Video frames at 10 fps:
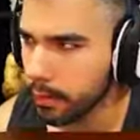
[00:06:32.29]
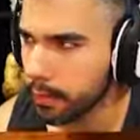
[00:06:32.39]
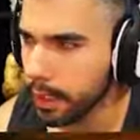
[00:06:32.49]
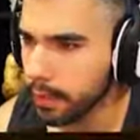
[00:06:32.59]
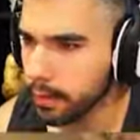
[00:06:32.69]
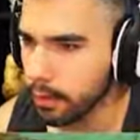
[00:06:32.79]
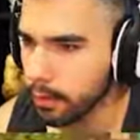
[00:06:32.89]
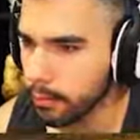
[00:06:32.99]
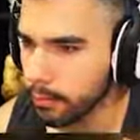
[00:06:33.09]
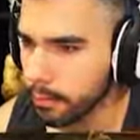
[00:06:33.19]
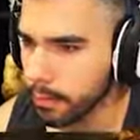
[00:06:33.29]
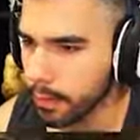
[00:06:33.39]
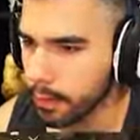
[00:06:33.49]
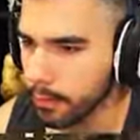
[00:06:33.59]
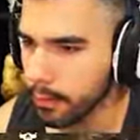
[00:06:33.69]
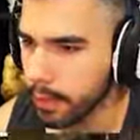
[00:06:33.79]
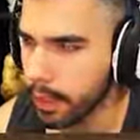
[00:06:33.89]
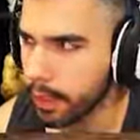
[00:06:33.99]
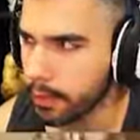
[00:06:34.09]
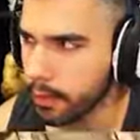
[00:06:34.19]
Dancing on him.
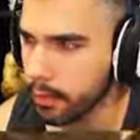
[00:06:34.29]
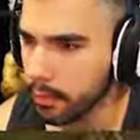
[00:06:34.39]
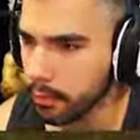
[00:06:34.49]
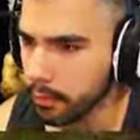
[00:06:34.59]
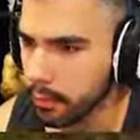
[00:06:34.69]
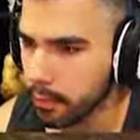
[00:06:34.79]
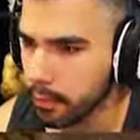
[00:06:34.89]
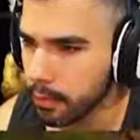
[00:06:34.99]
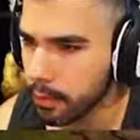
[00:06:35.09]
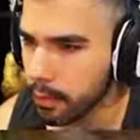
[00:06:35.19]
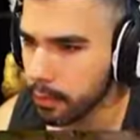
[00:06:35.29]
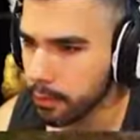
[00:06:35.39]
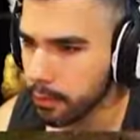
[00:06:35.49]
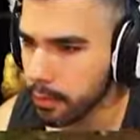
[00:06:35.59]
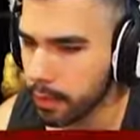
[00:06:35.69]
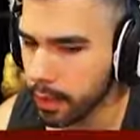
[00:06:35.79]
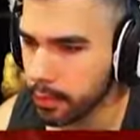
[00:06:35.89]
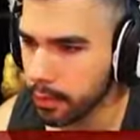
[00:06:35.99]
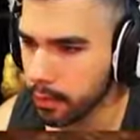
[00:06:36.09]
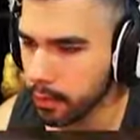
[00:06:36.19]
Dancing on him.
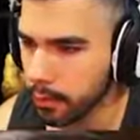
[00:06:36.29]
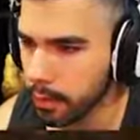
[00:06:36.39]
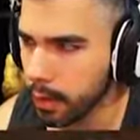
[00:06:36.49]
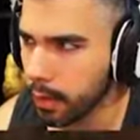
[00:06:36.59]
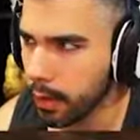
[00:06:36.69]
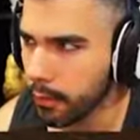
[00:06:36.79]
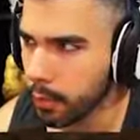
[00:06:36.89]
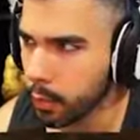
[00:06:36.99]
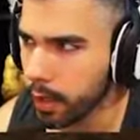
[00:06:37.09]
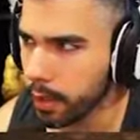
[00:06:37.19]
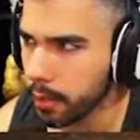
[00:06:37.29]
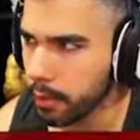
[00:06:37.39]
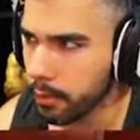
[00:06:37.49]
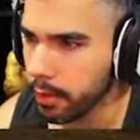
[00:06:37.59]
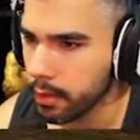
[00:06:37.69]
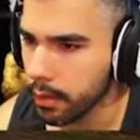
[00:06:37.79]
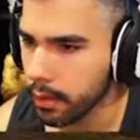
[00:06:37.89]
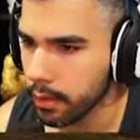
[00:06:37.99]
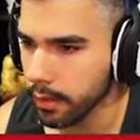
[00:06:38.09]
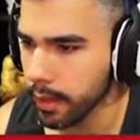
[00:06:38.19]
Dancing on him. No, I have no more ammo.
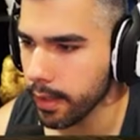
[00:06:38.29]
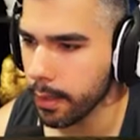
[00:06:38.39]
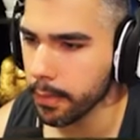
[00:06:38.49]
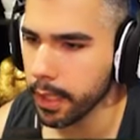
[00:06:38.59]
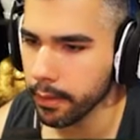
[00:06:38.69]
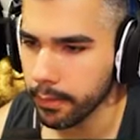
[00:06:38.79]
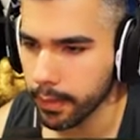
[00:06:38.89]
Nah, yeah, I'm dead.